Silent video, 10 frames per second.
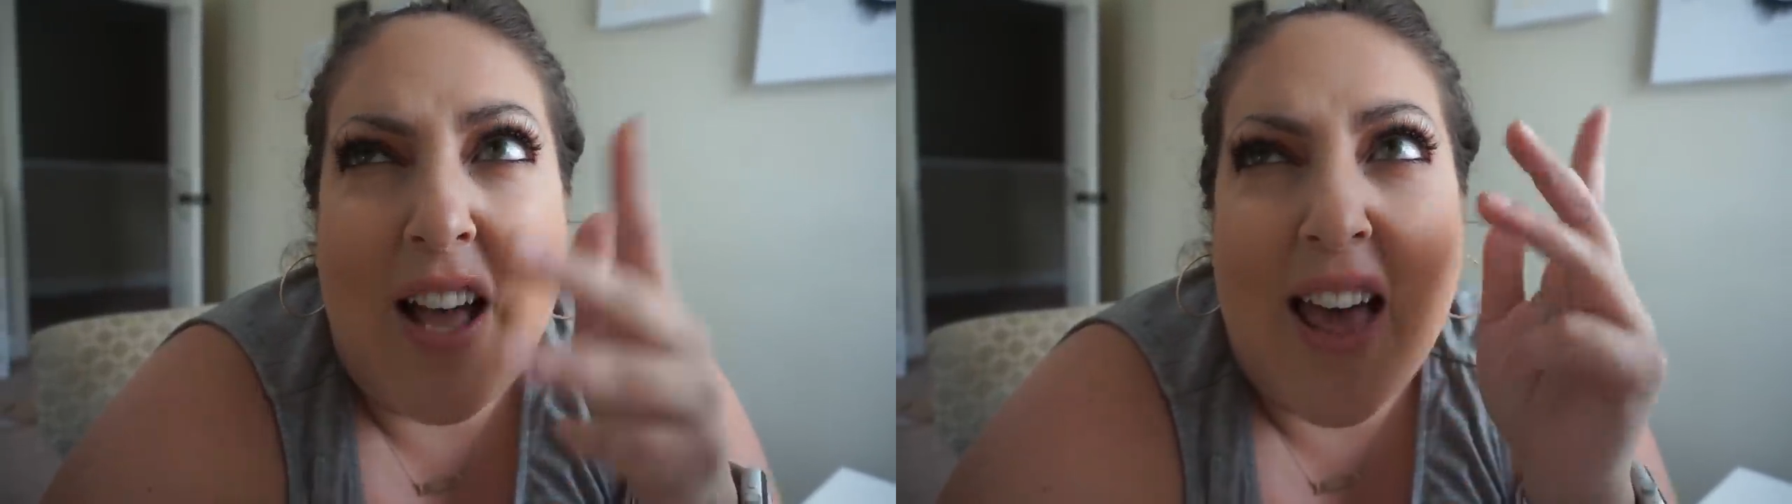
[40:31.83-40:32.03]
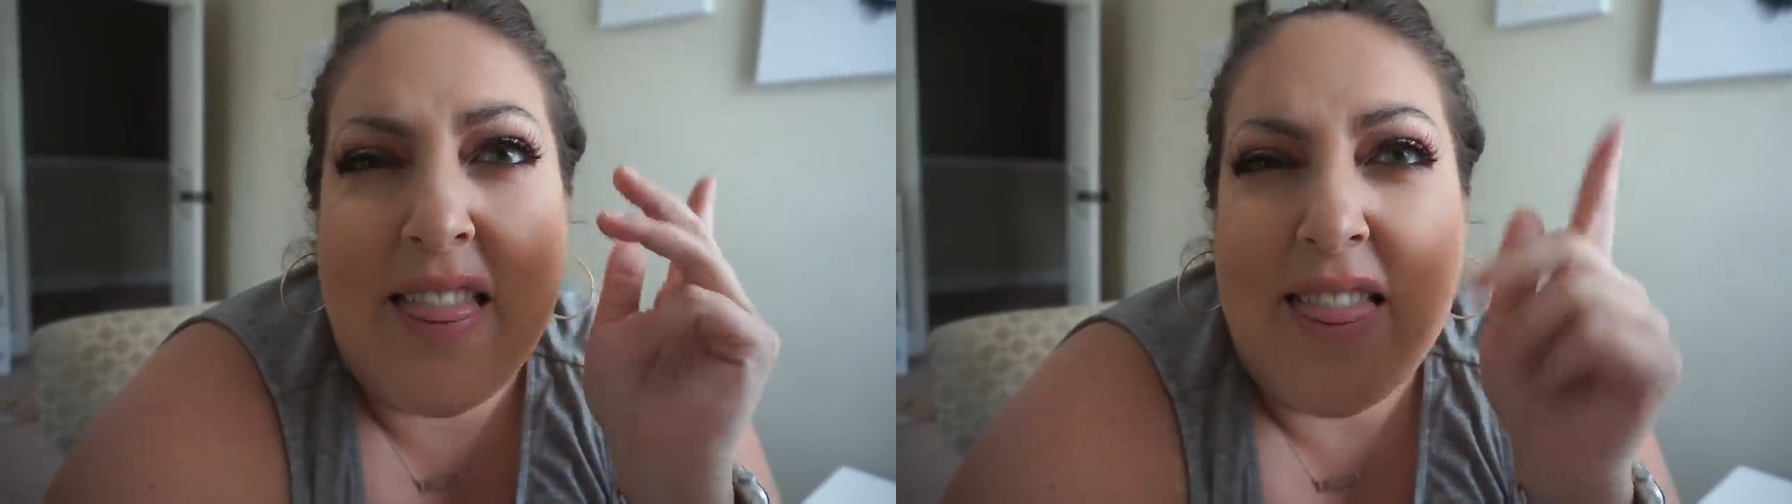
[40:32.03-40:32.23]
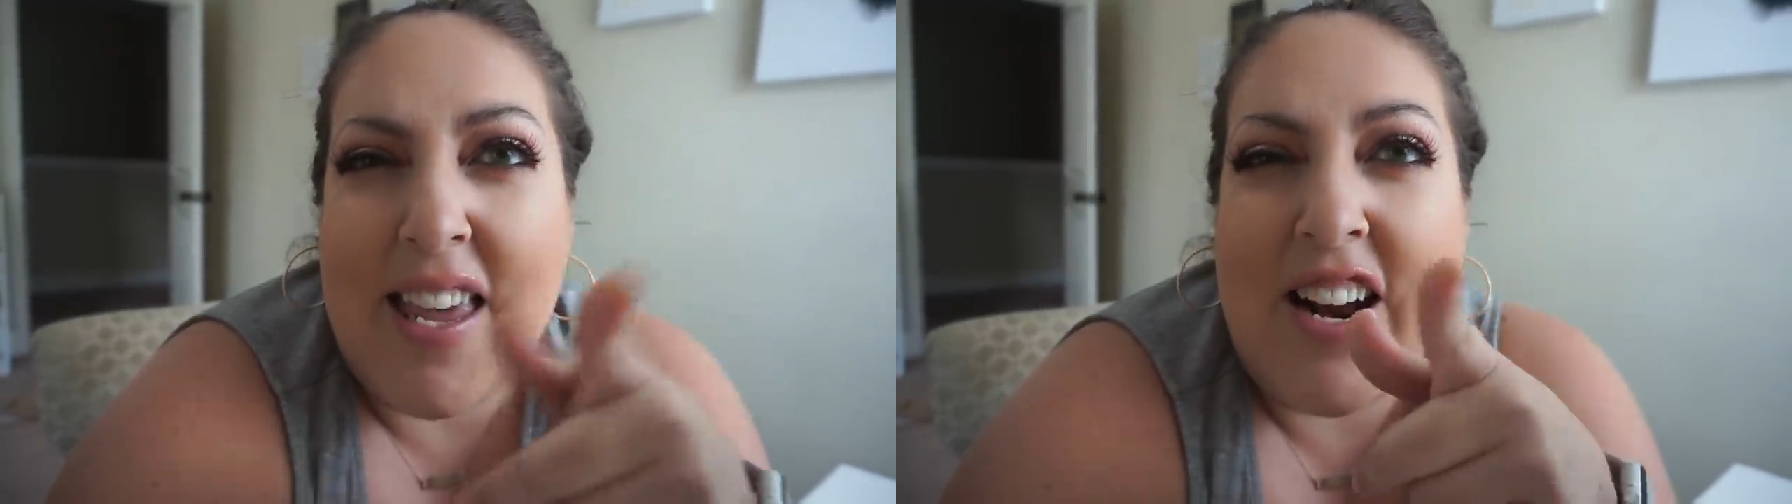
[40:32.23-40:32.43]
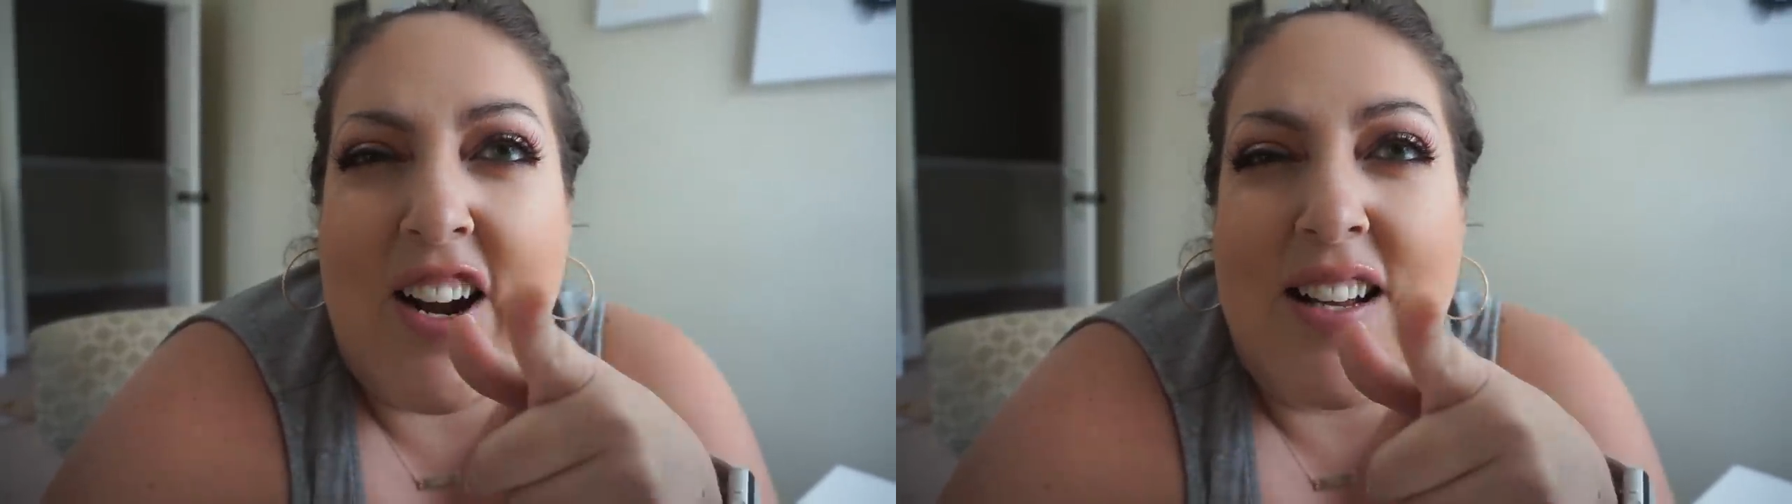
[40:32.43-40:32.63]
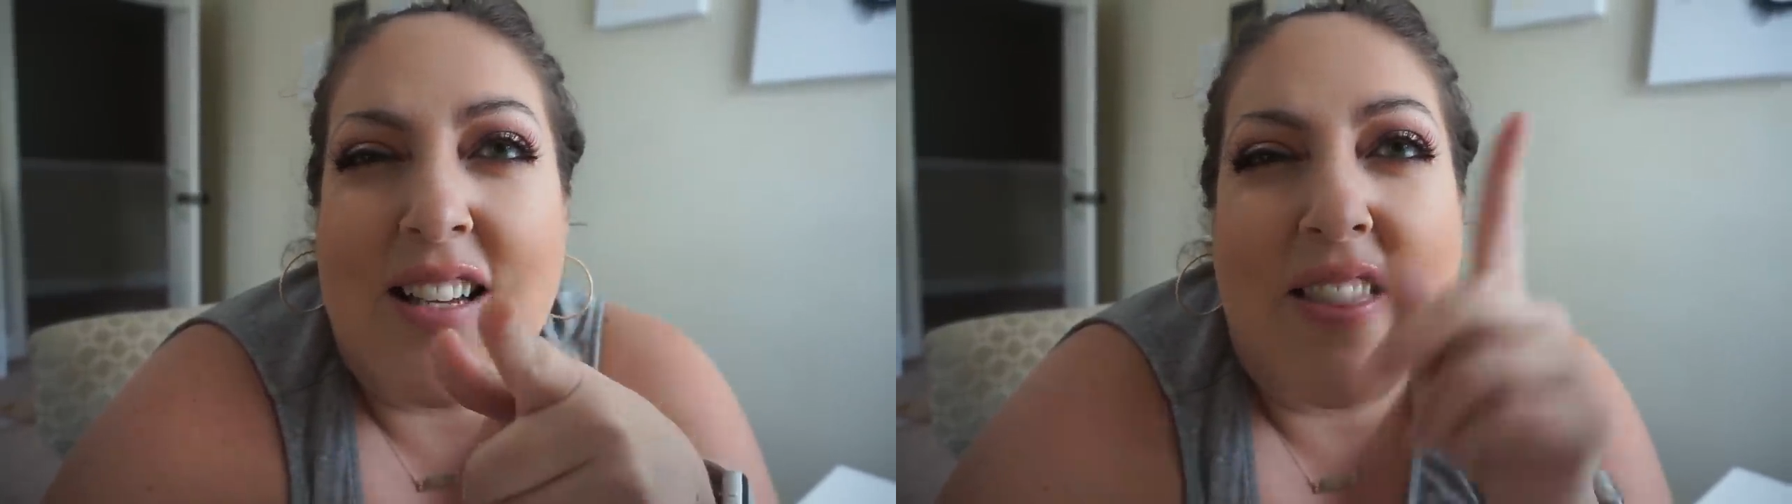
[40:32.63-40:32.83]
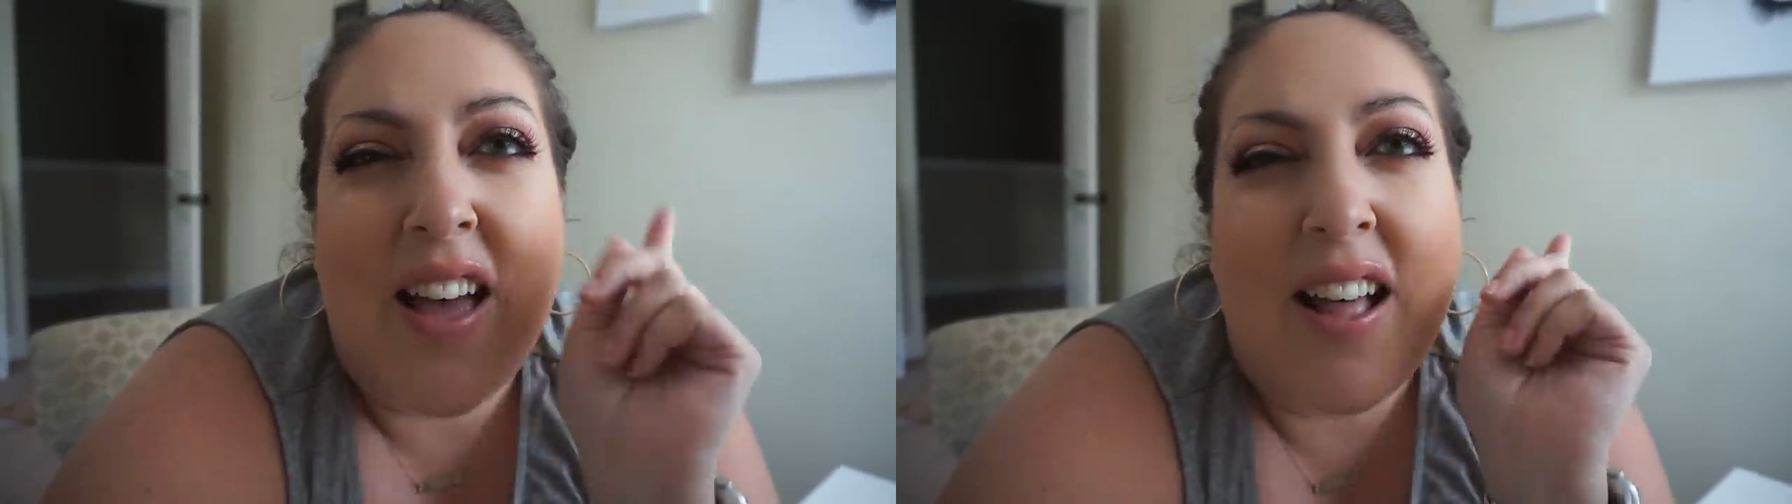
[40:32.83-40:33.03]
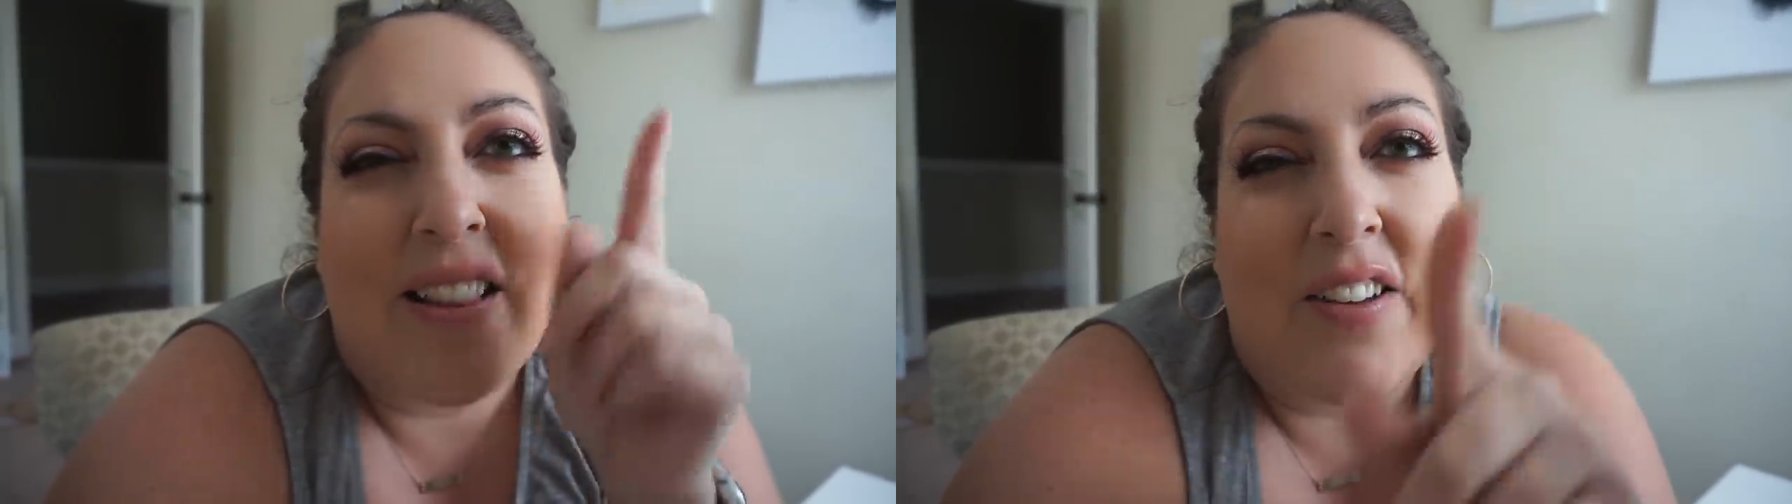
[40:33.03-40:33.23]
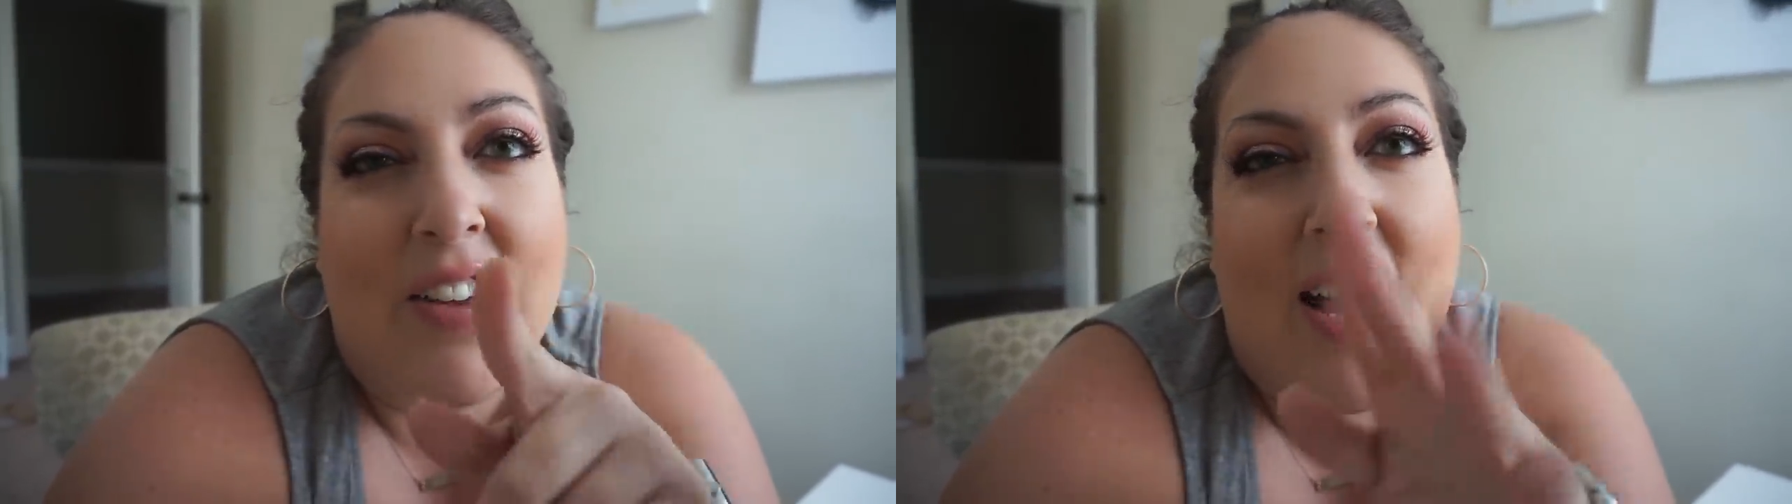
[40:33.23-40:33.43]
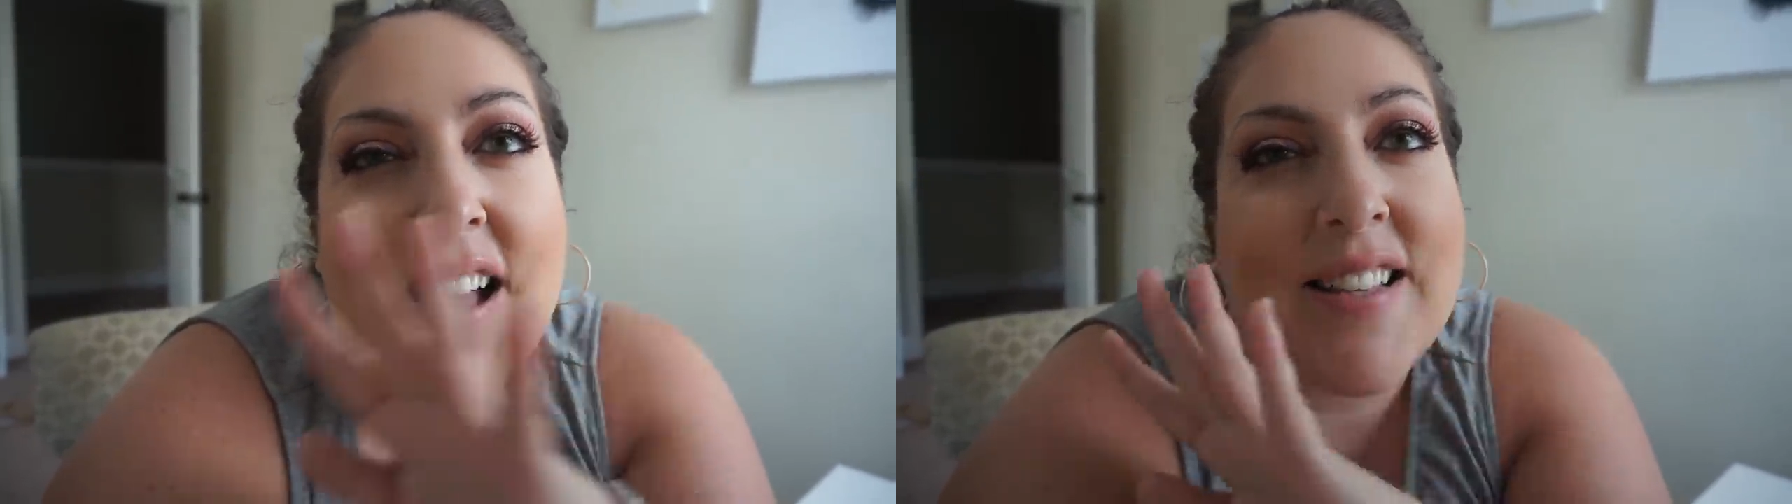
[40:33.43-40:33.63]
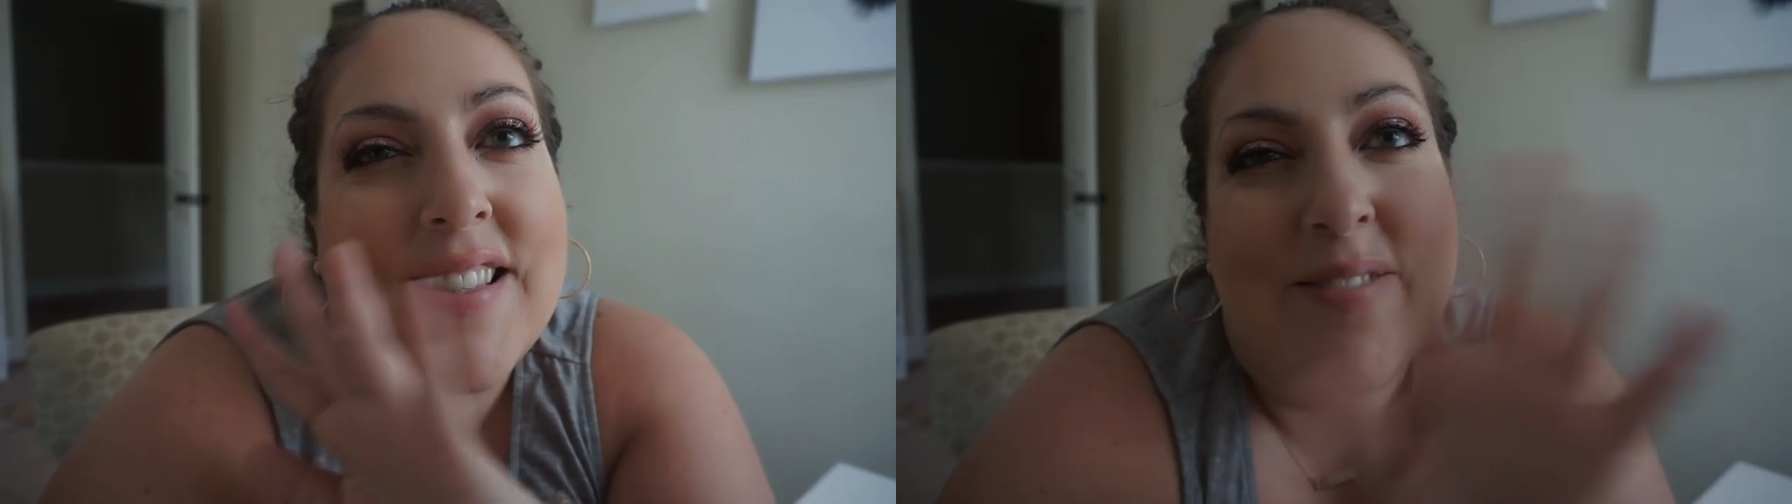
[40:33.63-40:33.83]
I think I already said that. Love you
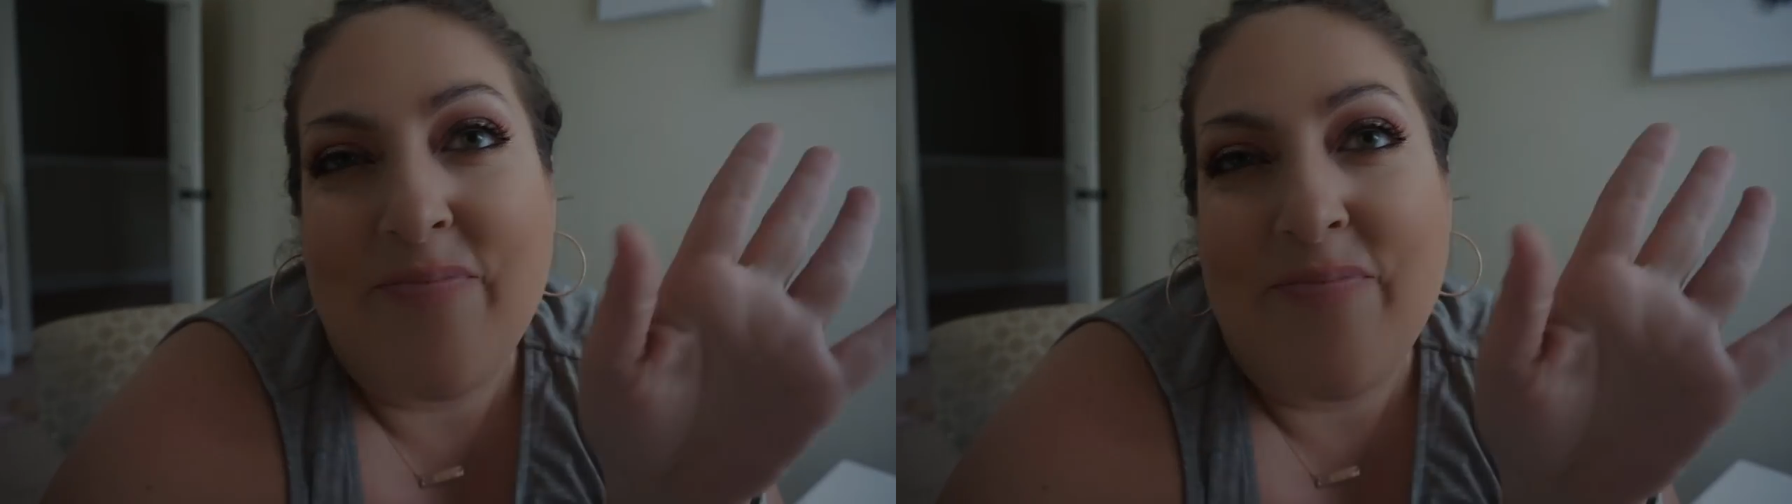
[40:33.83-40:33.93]
guys.